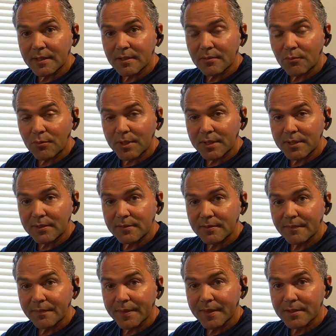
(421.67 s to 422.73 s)
with it.
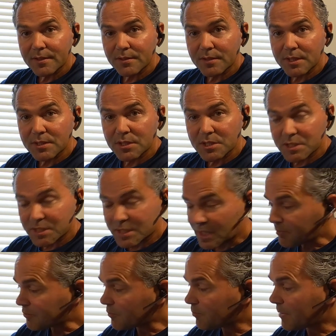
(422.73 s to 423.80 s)
So there's a
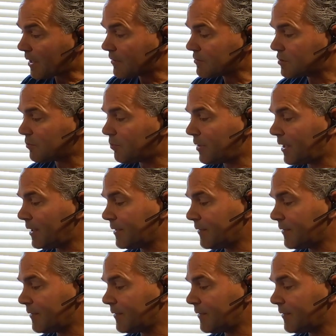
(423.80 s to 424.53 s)
separate power supply.